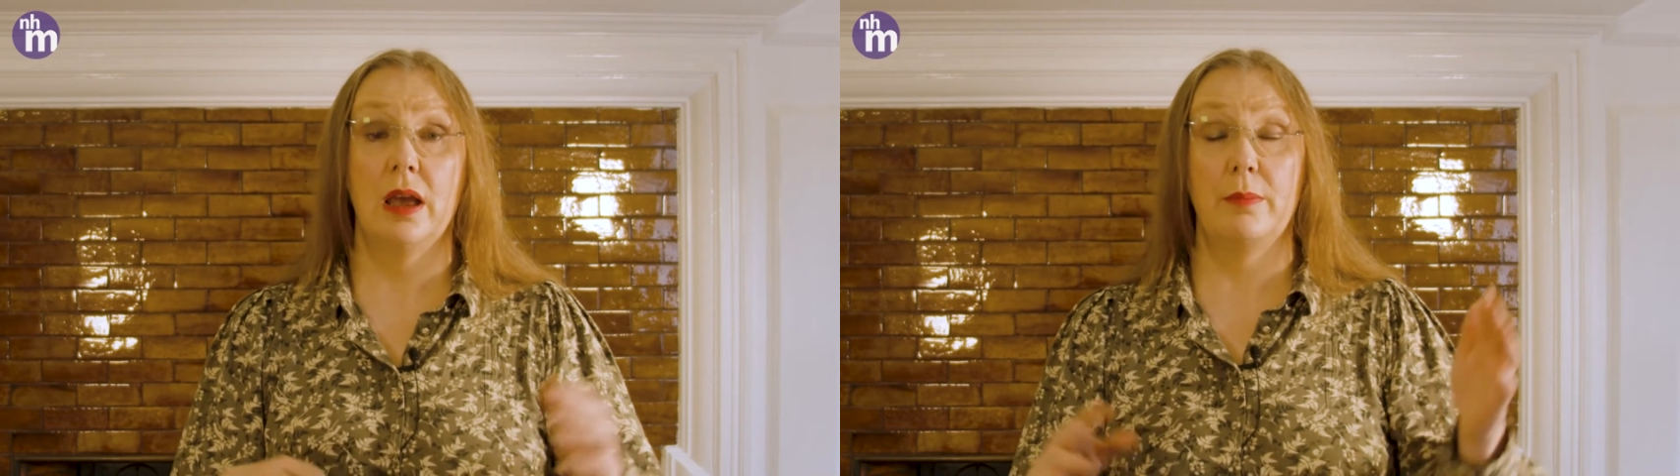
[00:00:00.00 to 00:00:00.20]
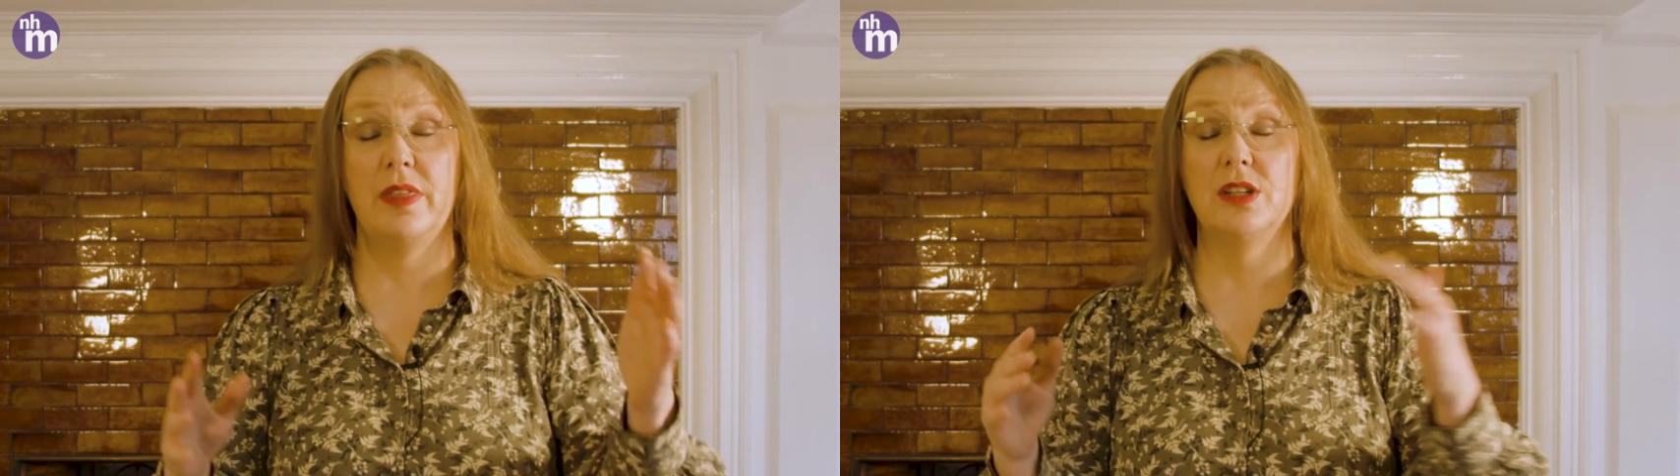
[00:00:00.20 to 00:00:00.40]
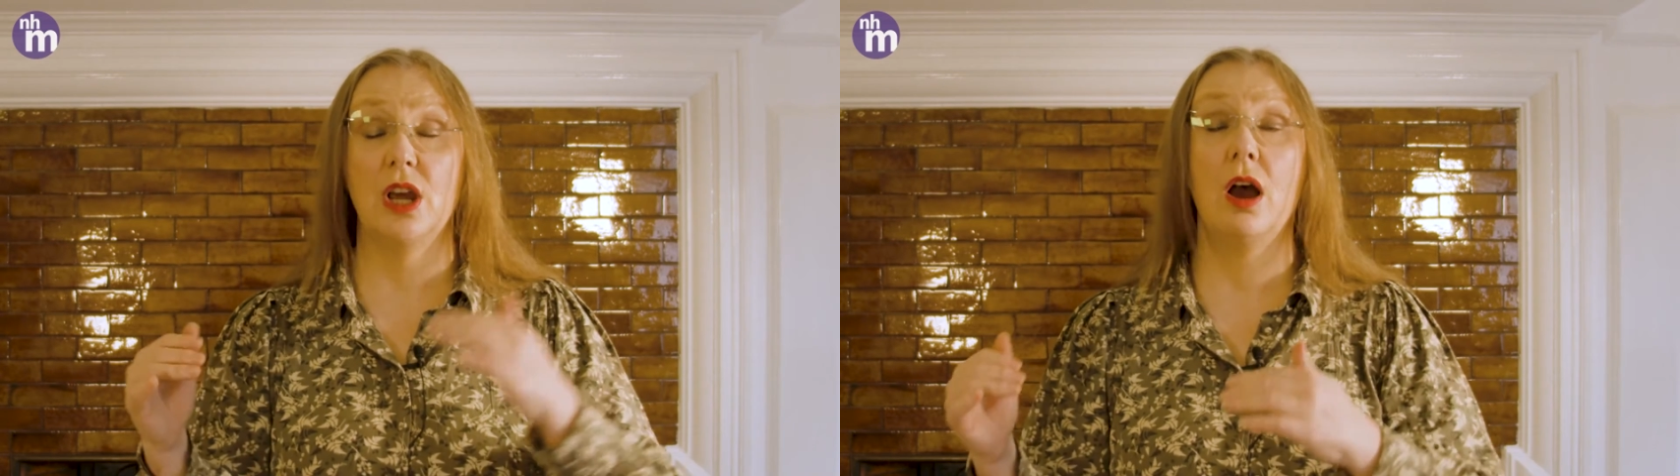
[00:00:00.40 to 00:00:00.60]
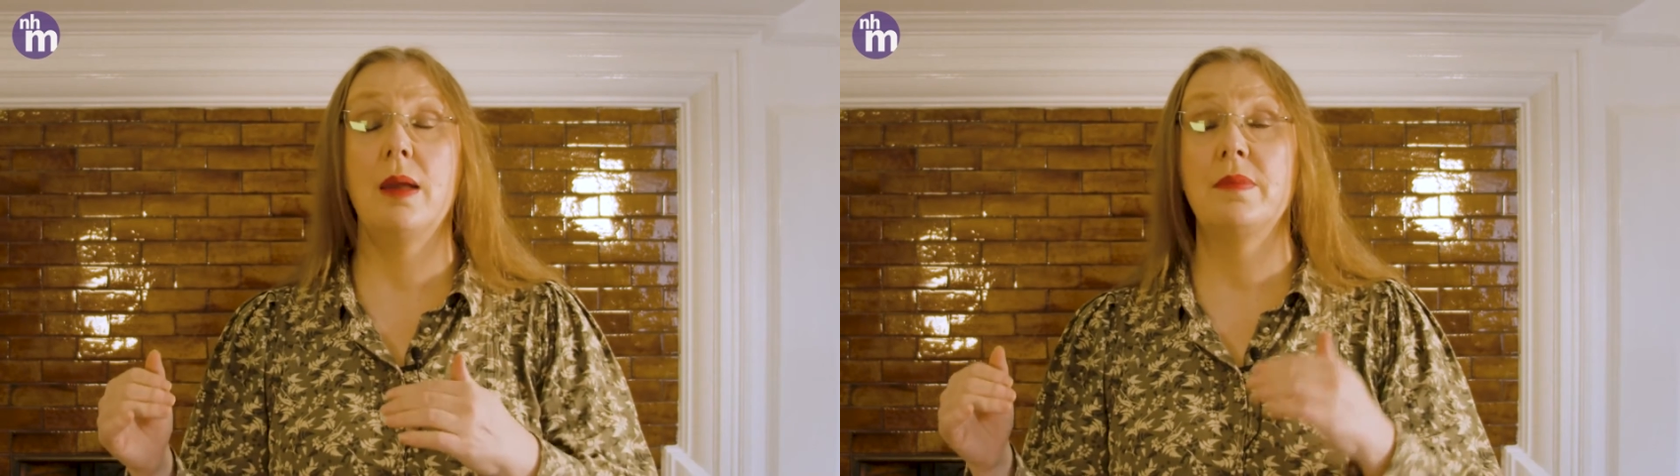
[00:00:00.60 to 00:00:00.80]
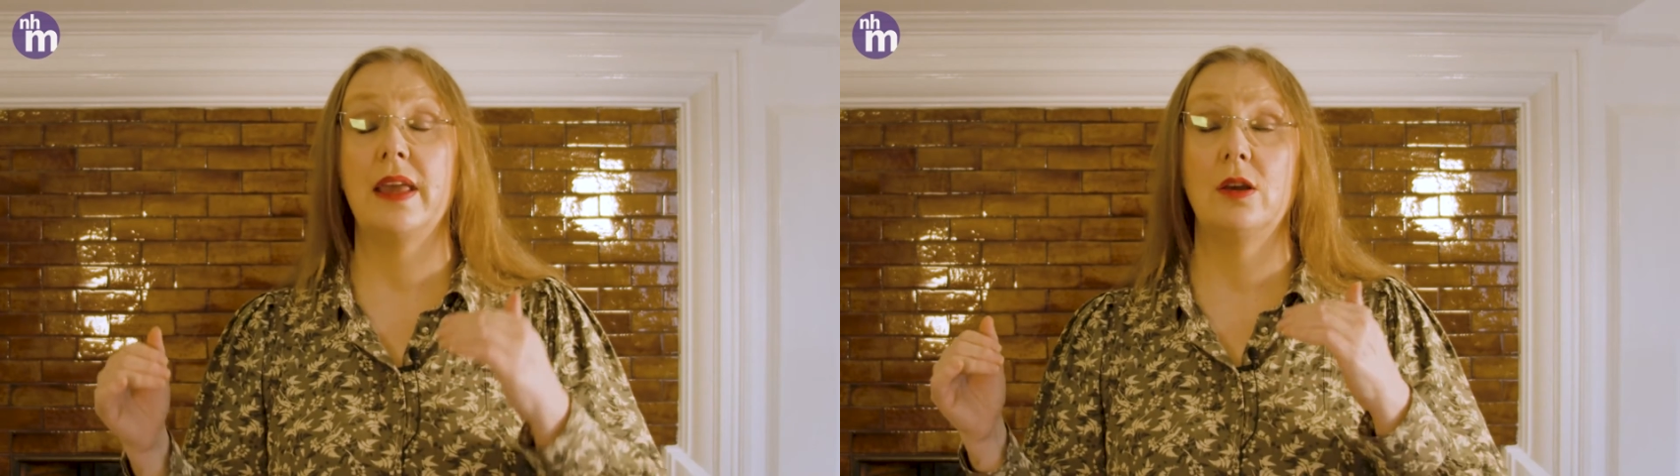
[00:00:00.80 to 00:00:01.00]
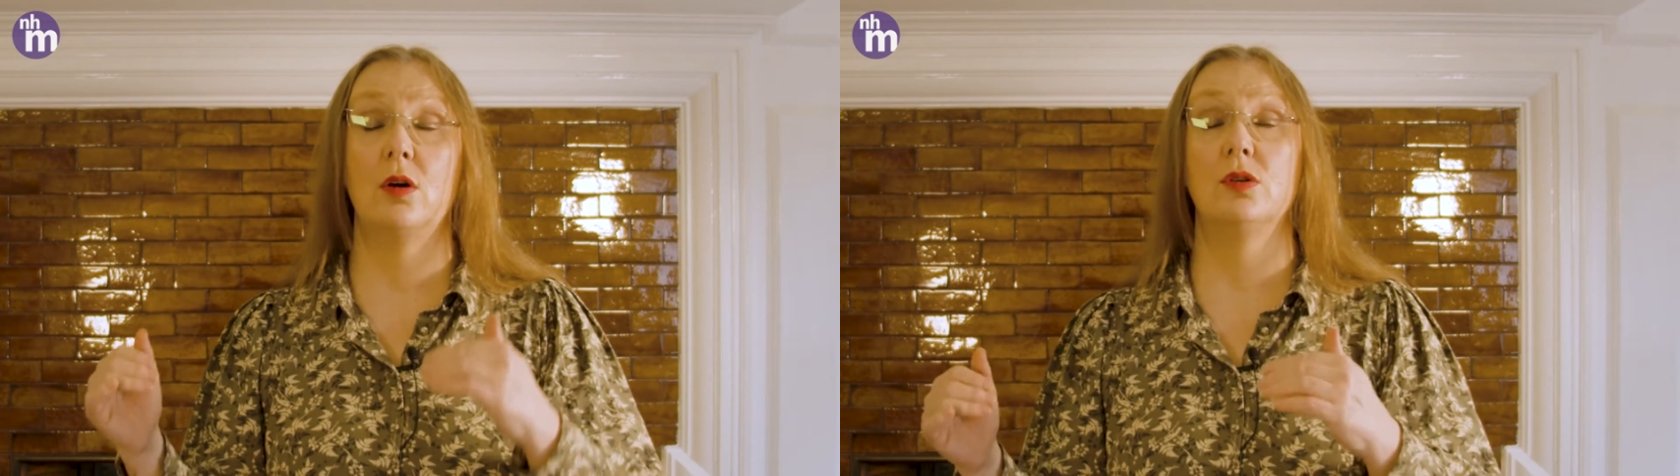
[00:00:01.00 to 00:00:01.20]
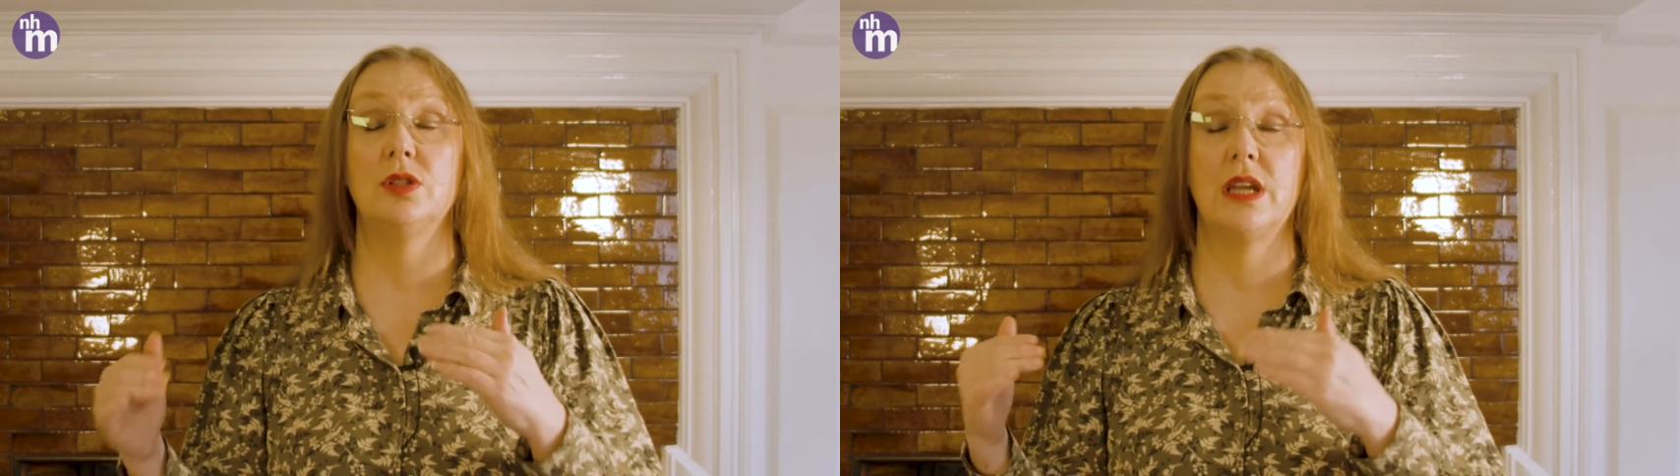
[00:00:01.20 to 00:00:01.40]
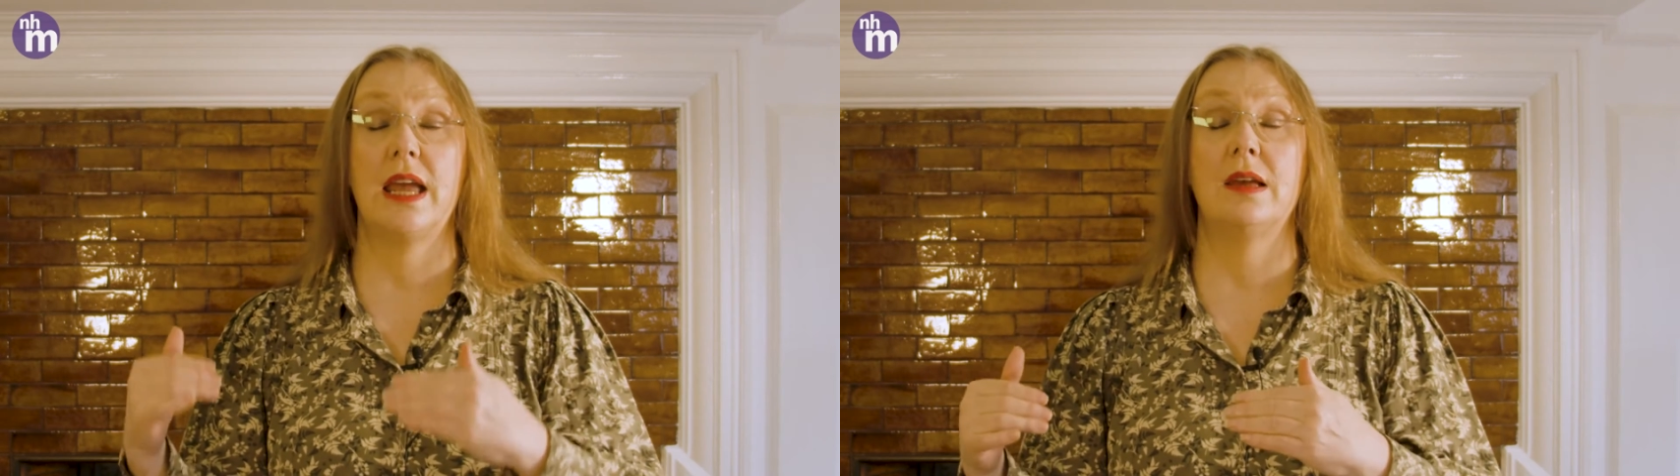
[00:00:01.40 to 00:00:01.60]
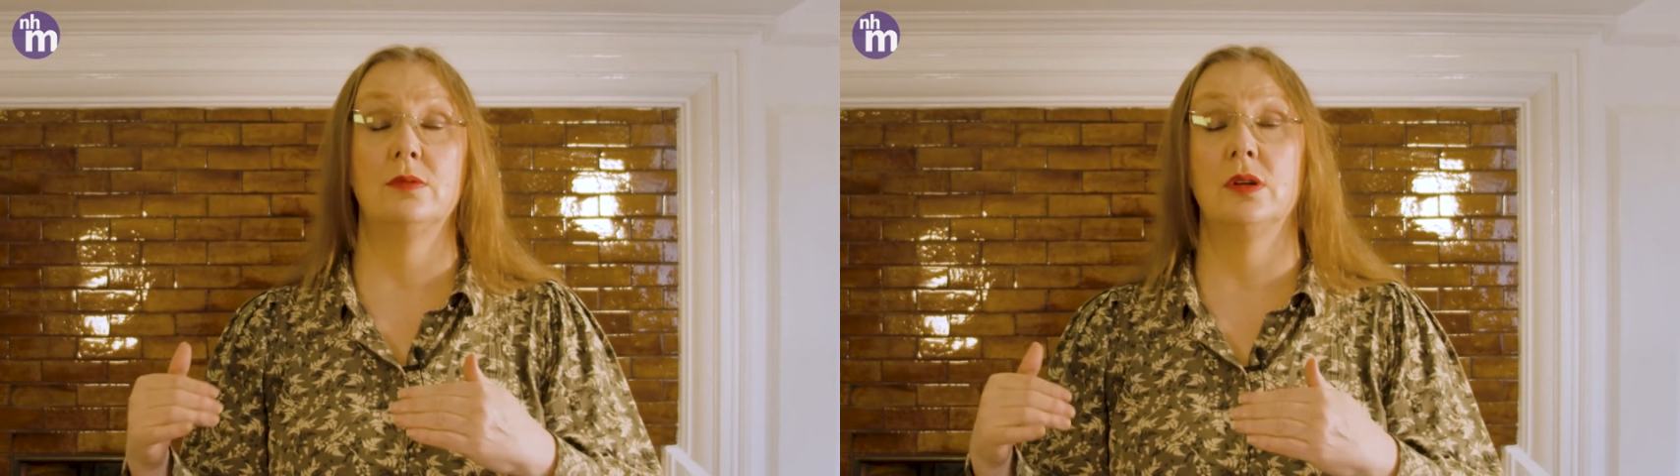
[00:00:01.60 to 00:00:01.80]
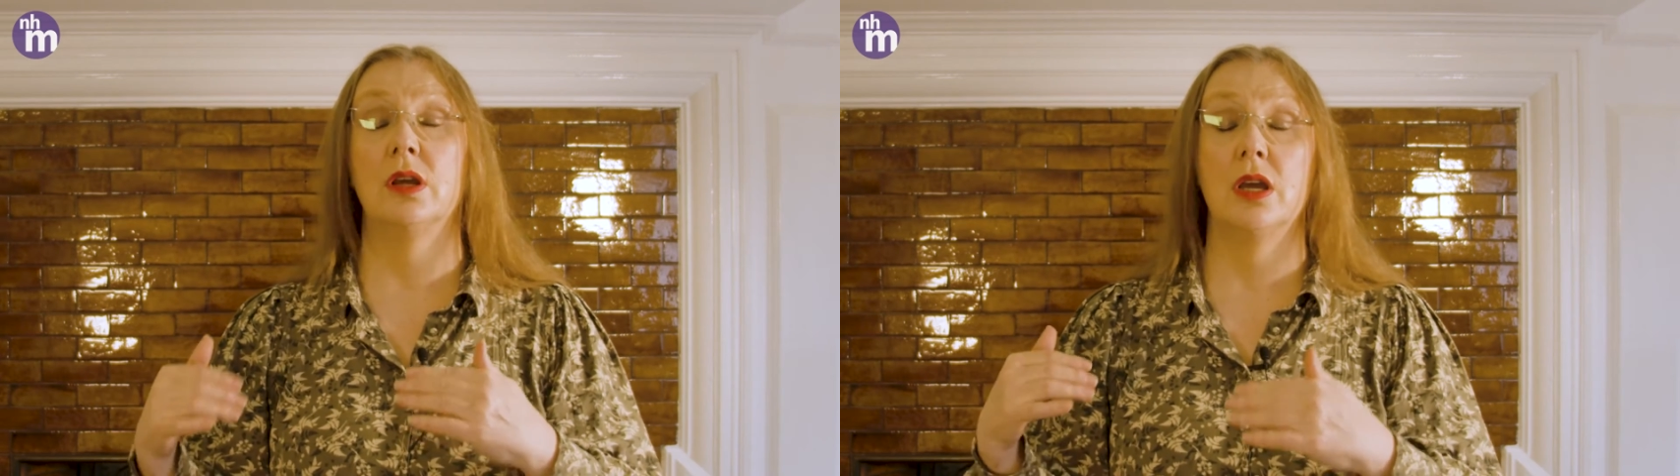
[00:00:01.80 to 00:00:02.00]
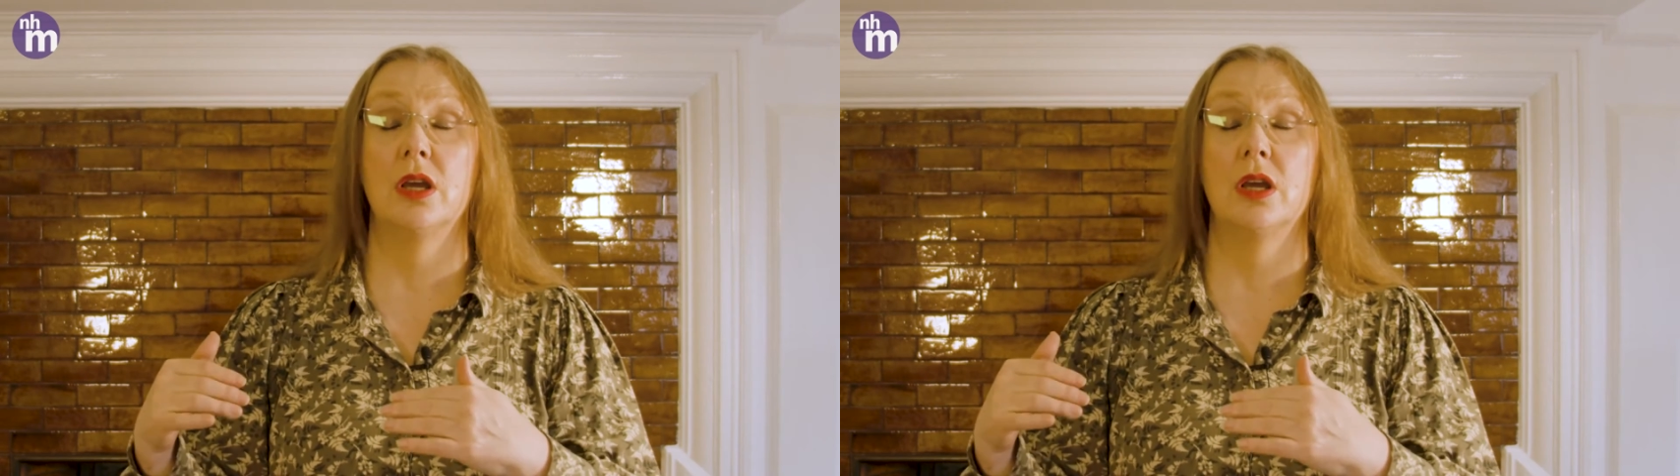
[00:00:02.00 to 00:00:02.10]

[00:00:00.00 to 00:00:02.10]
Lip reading: And by the time they got down